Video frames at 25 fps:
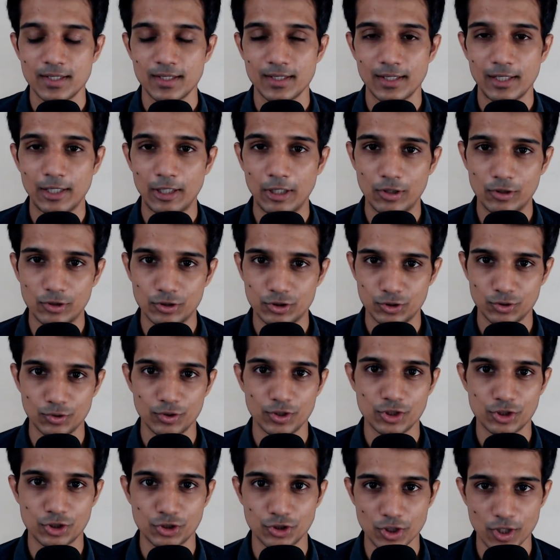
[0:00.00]
Long story
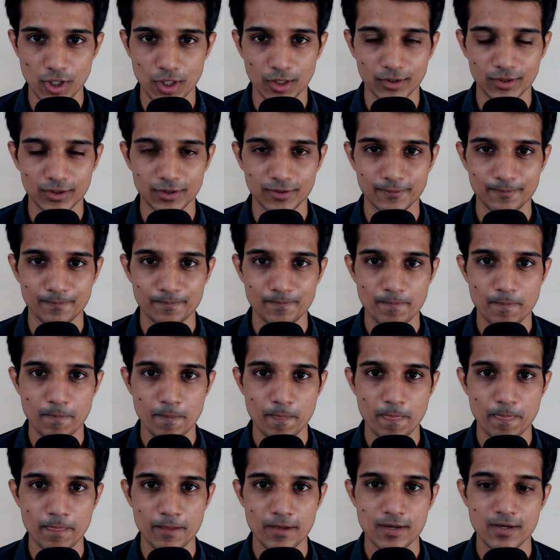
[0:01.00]
short,
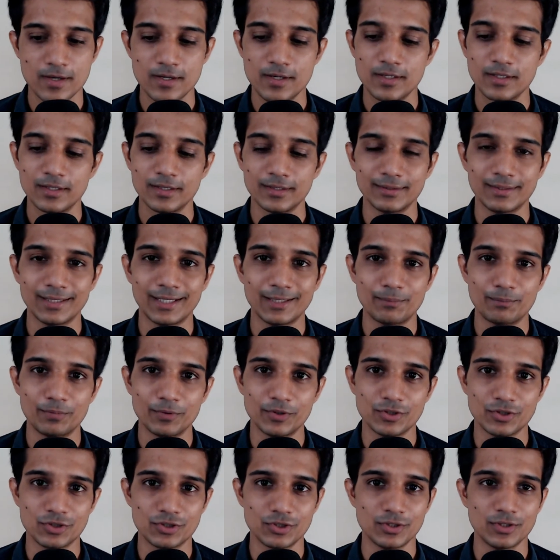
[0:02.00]
that
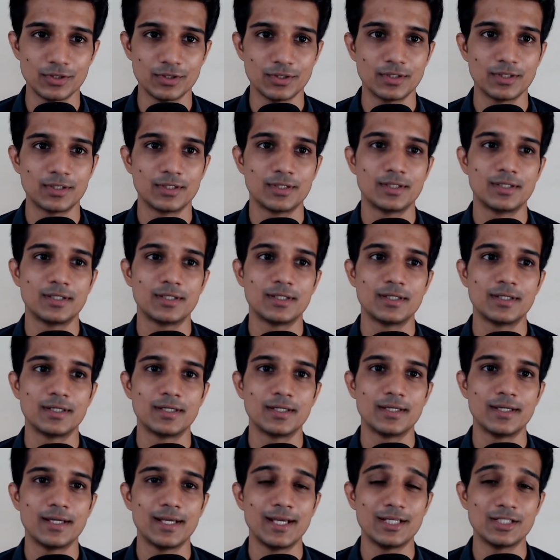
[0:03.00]
person
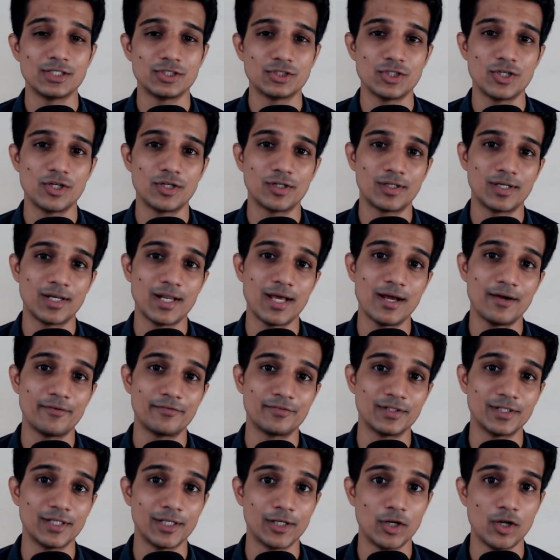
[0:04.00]
has not laughed
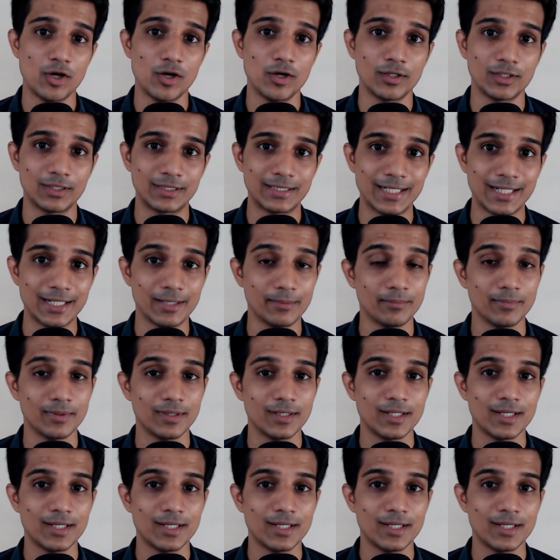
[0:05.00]
in a long time.